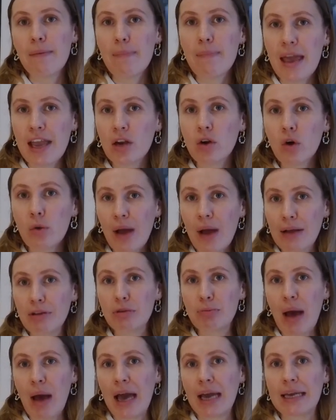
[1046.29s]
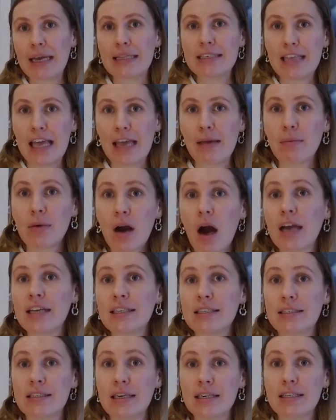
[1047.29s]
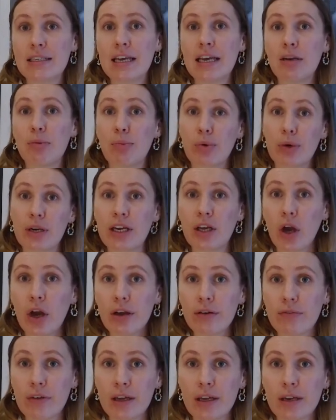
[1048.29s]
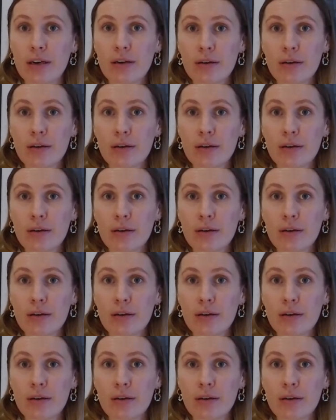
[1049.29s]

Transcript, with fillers: may not bounce back in the same guise as it did pre COVID.